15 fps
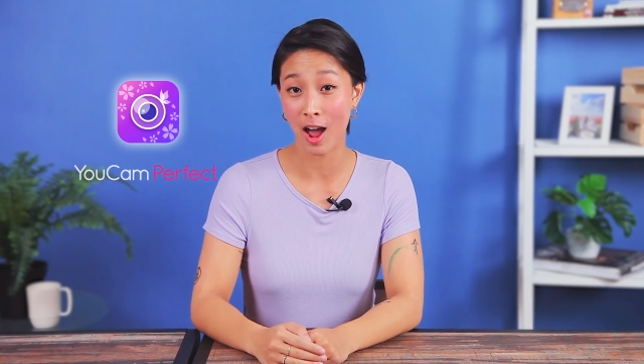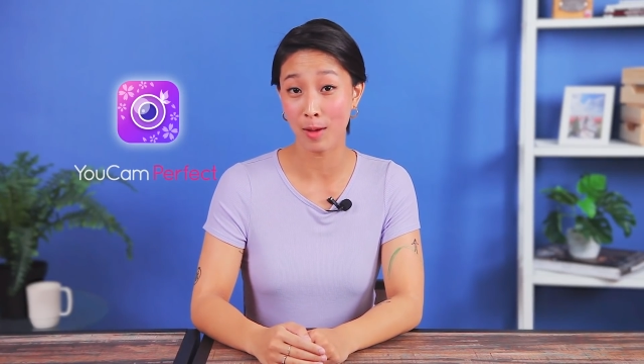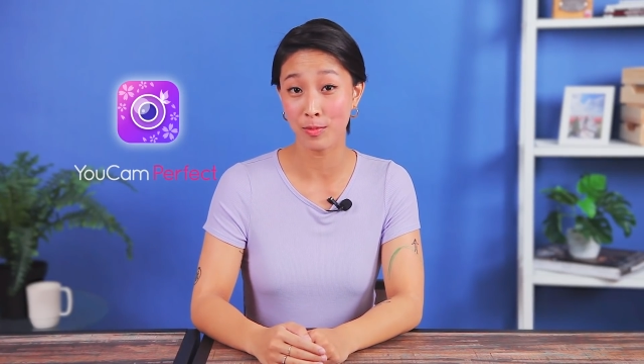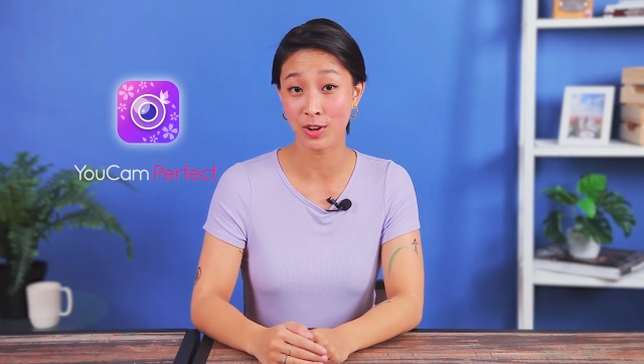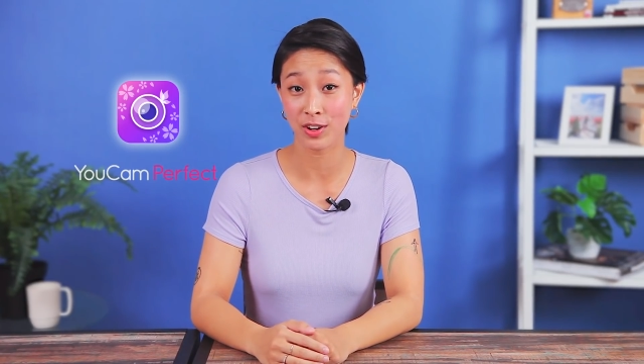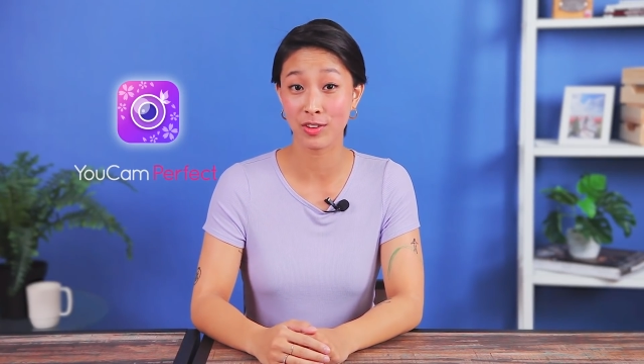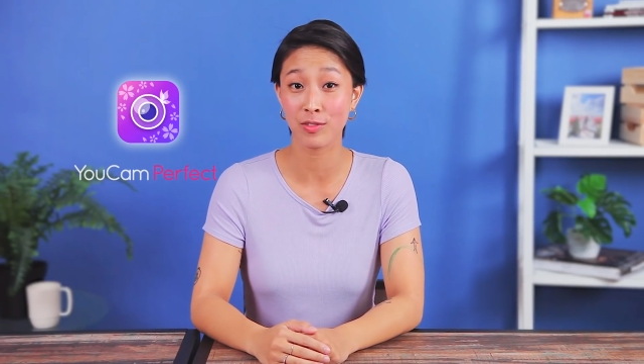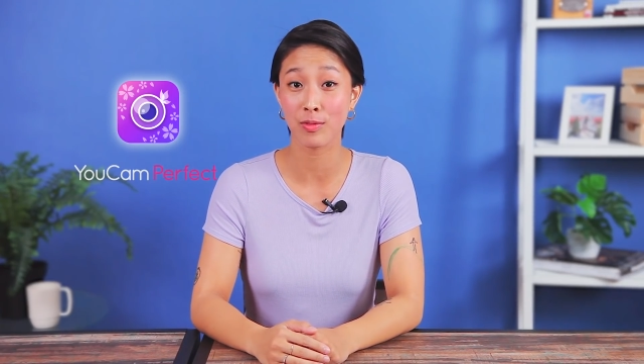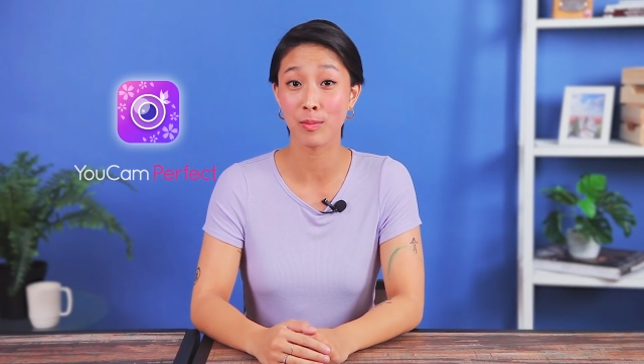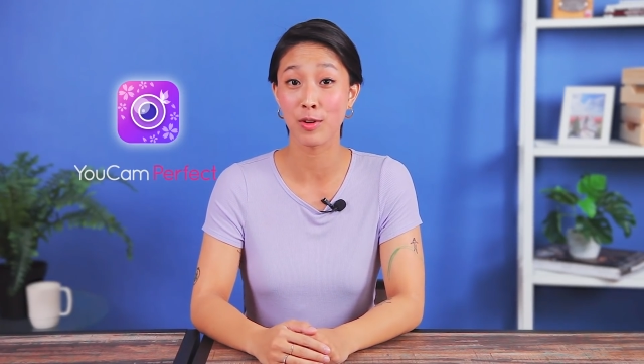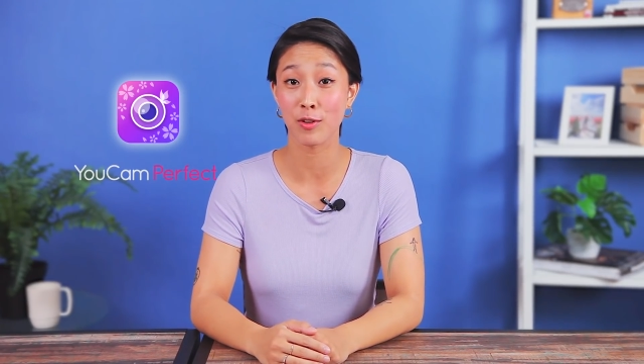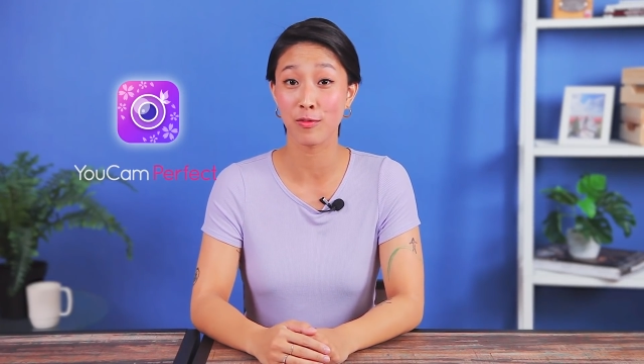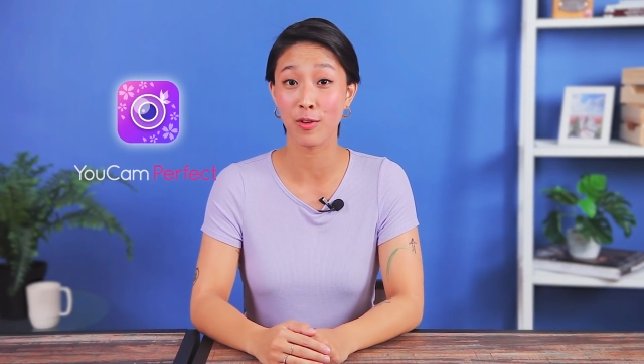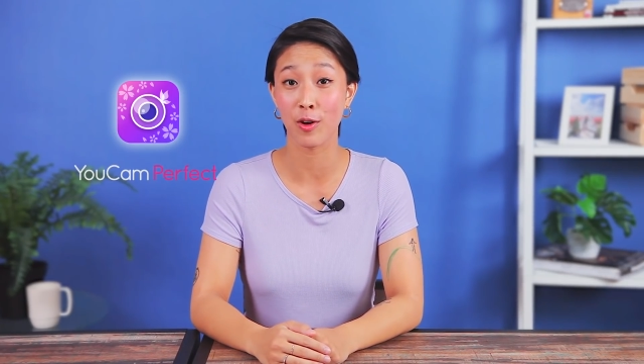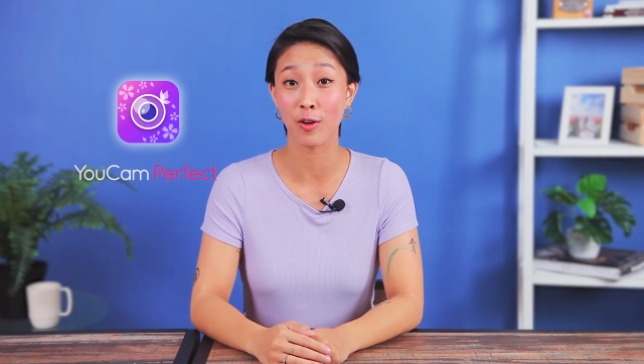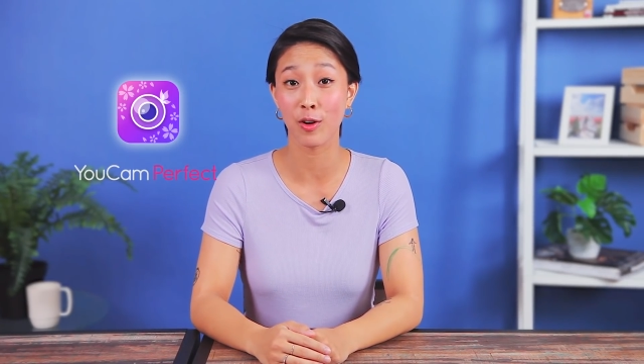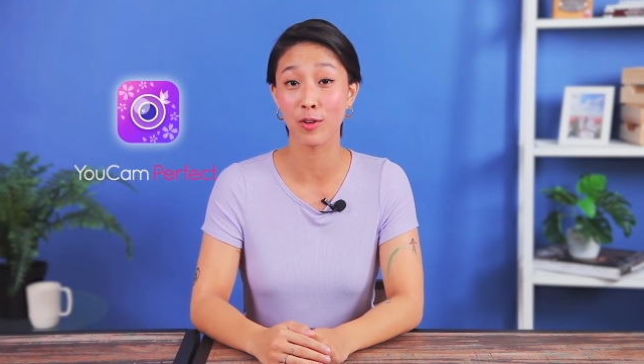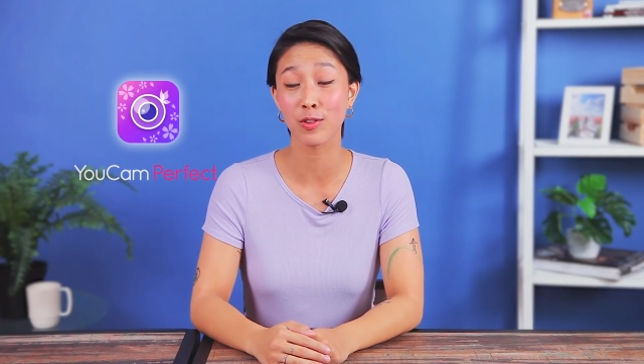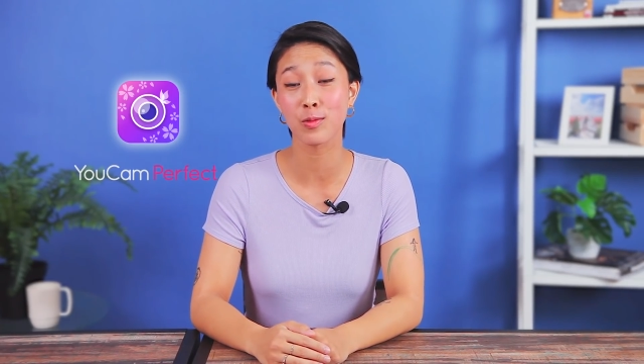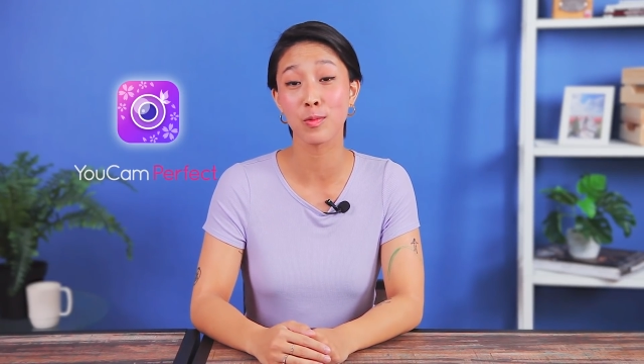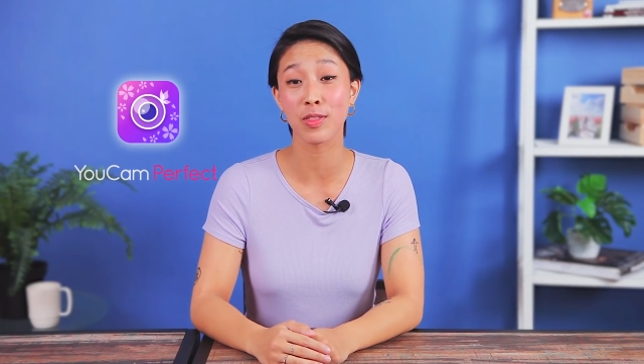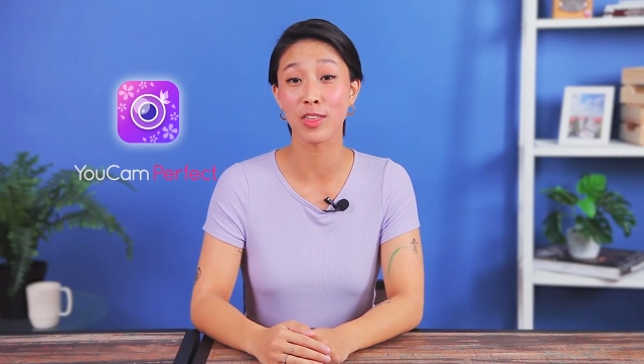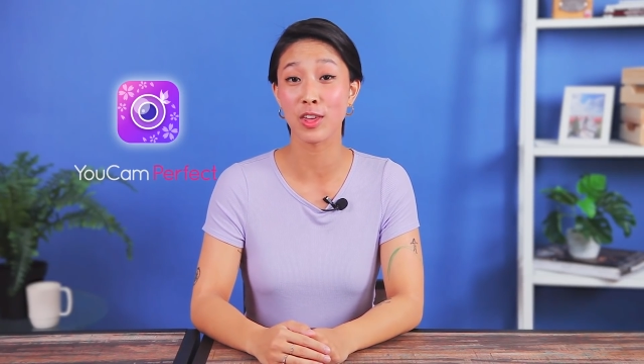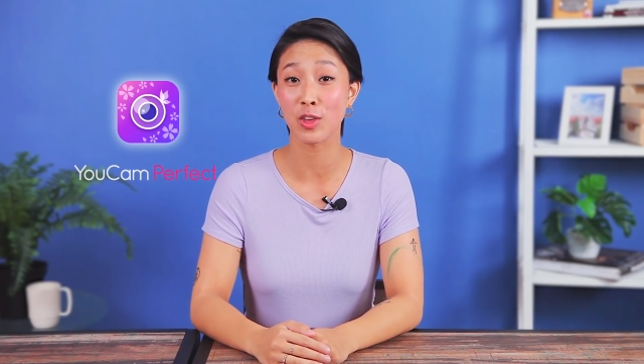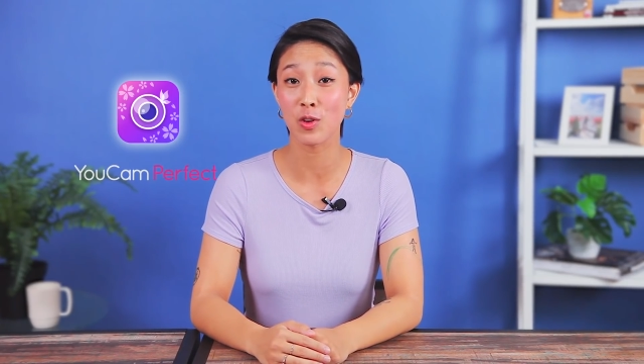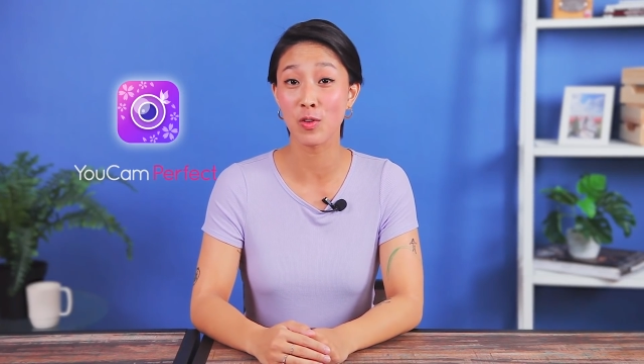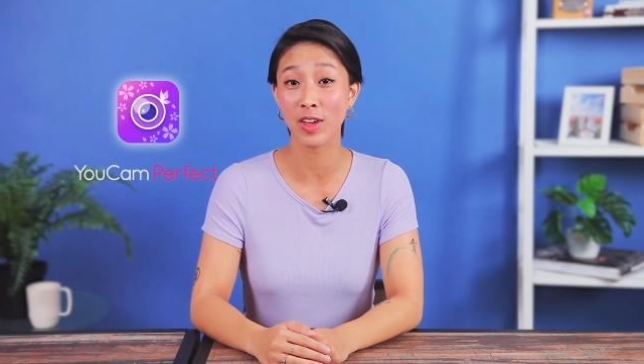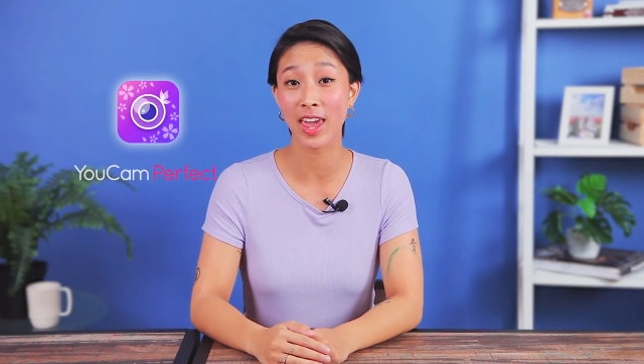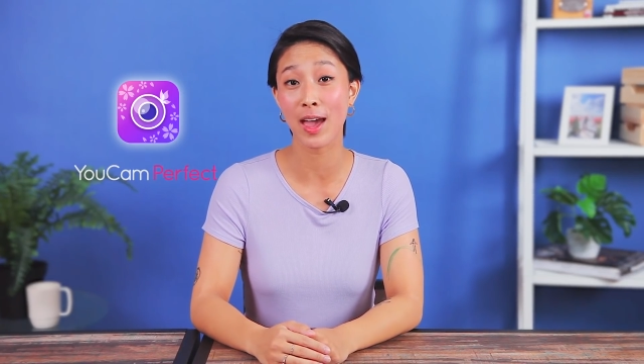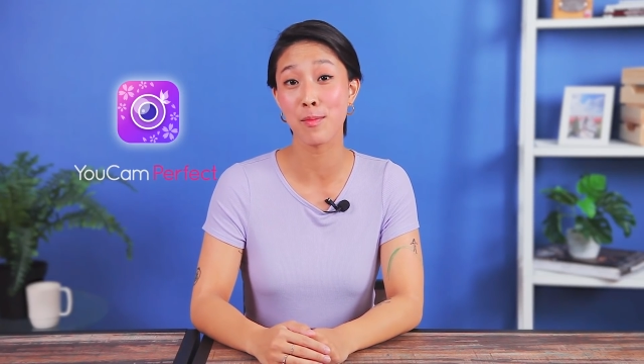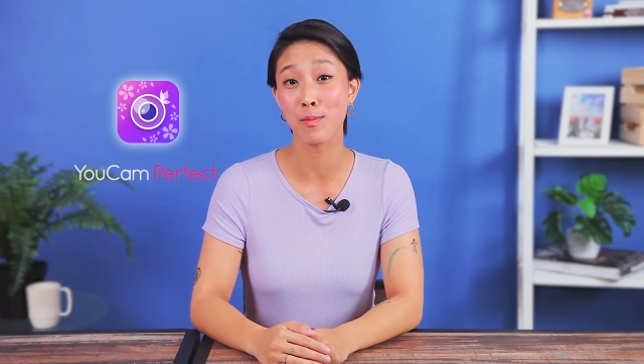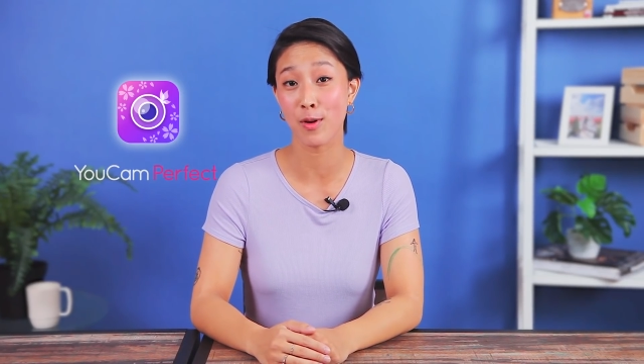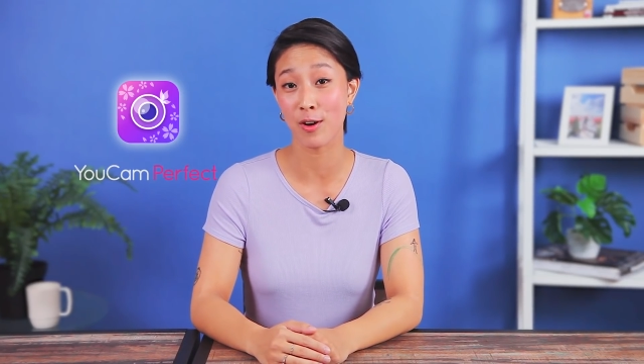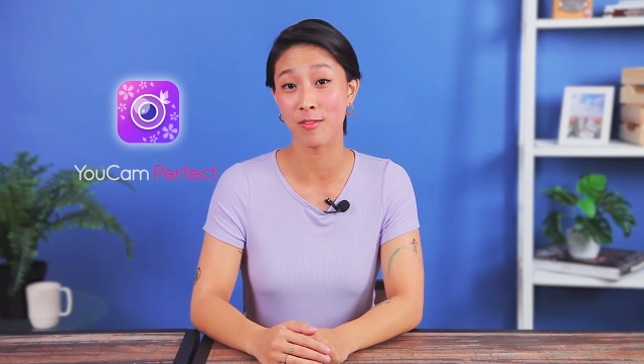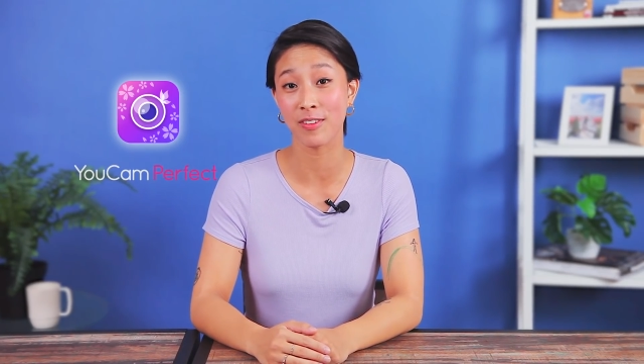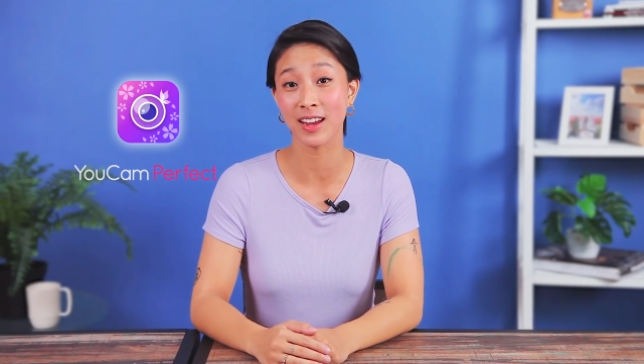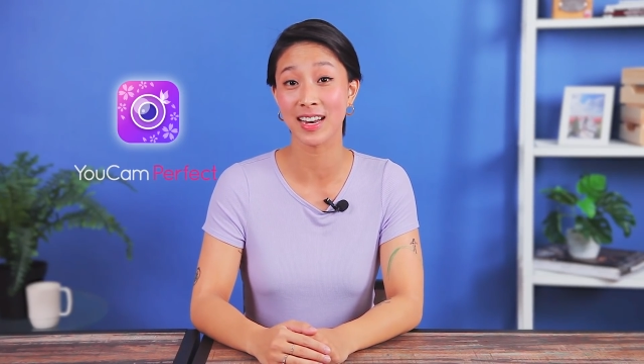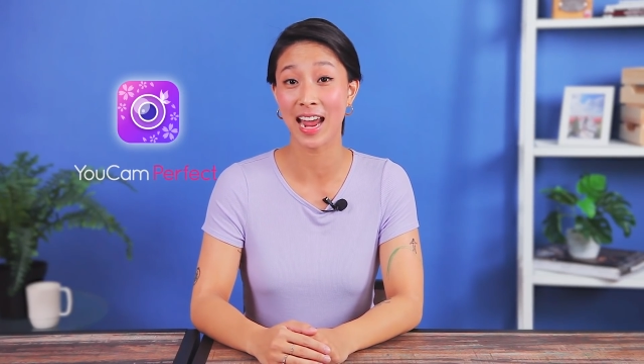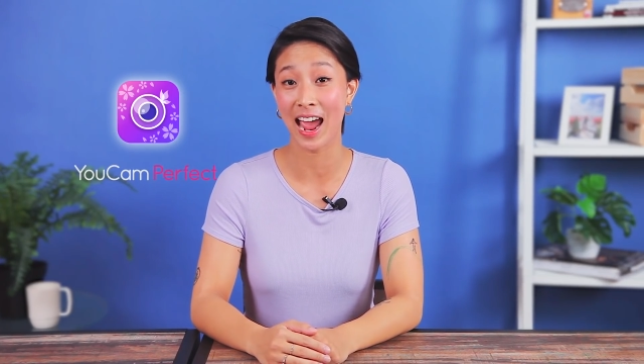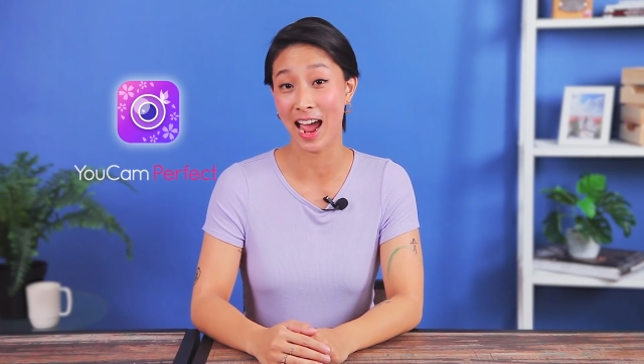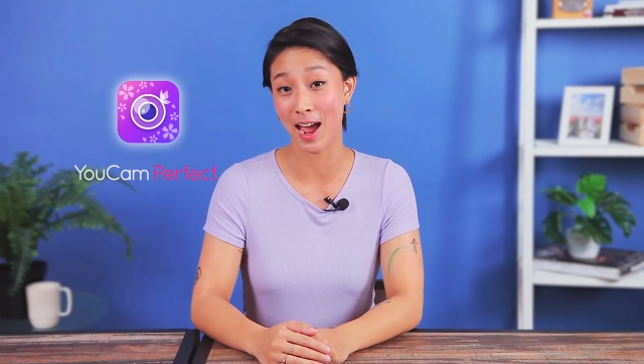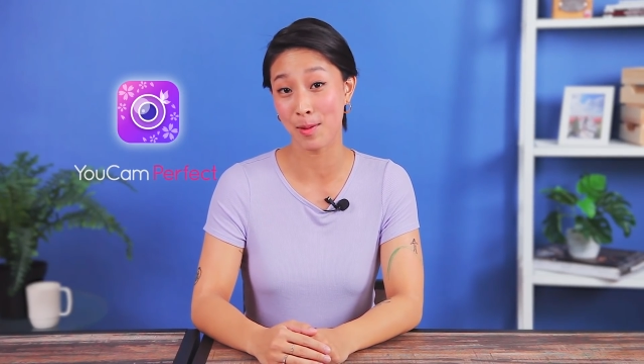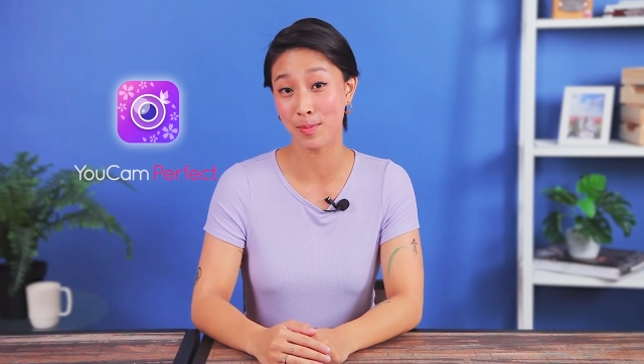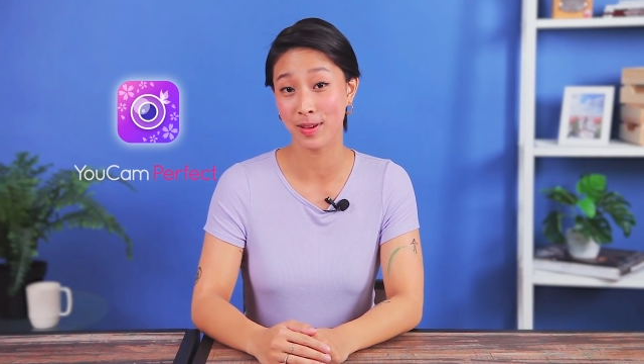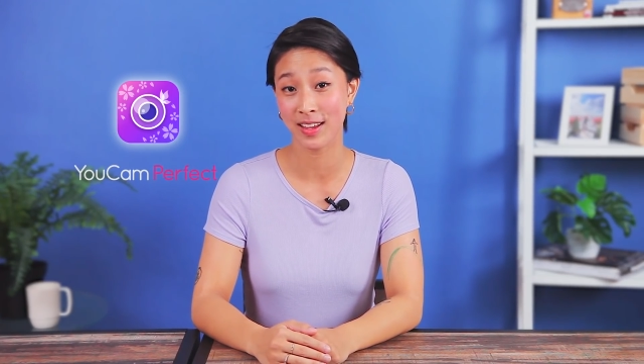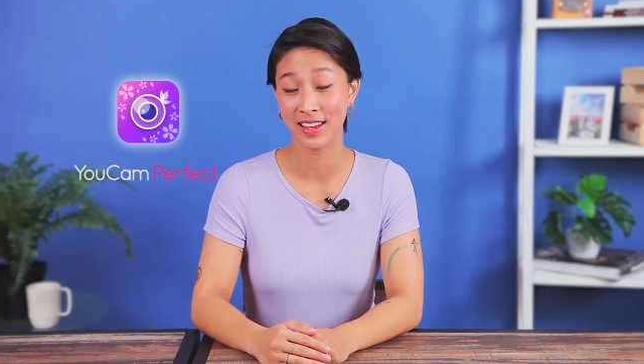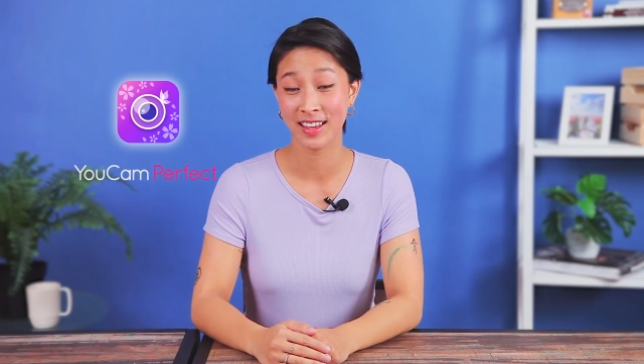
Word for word: objects from your photos with the YouCam Perfect app.